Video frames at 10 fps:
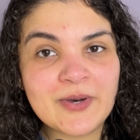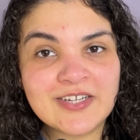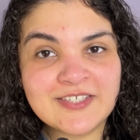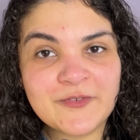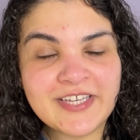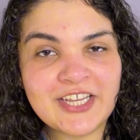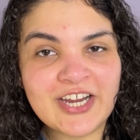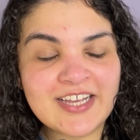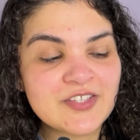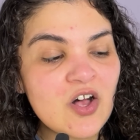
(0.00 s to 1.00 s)
box over here
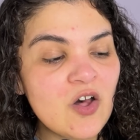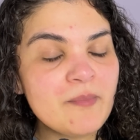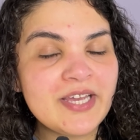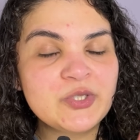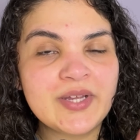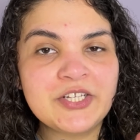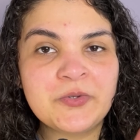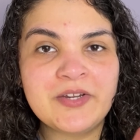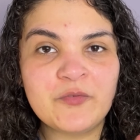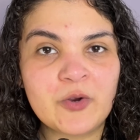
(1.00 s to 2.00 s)
has all my
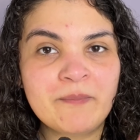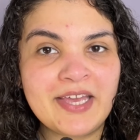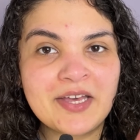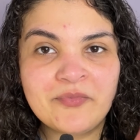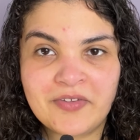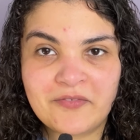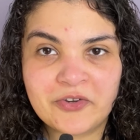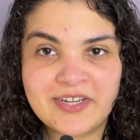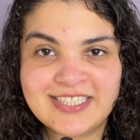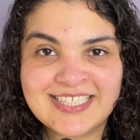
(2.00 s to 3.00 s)
2024 makeup
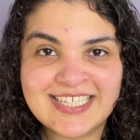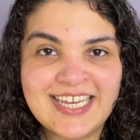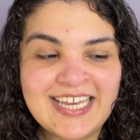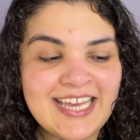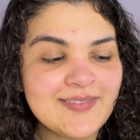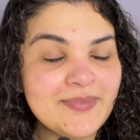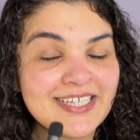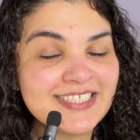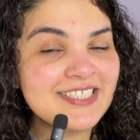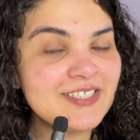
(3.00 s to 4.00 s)
favorites. And
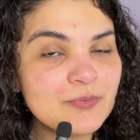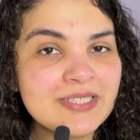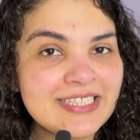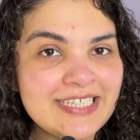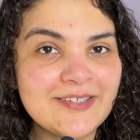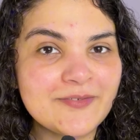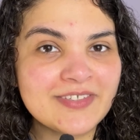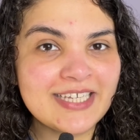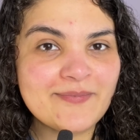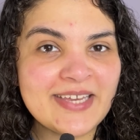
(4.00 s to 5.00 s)
because I don't
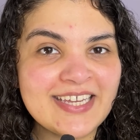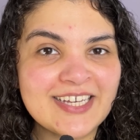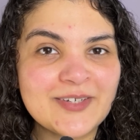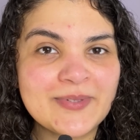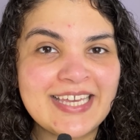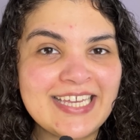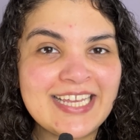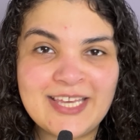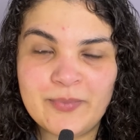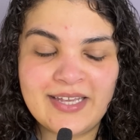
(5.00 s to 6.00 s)
believe in makeup
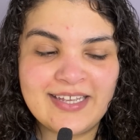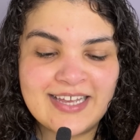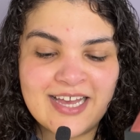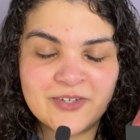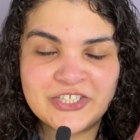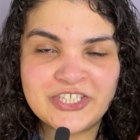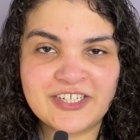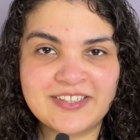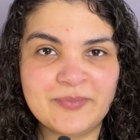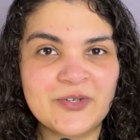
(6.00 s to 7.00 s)
gatekeeping, I'm gonna
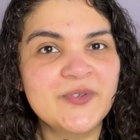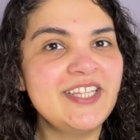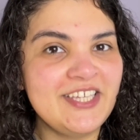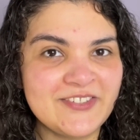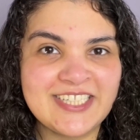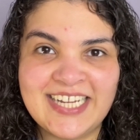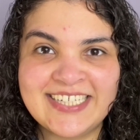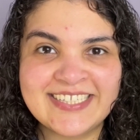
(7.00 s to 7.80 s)
share them all with you today.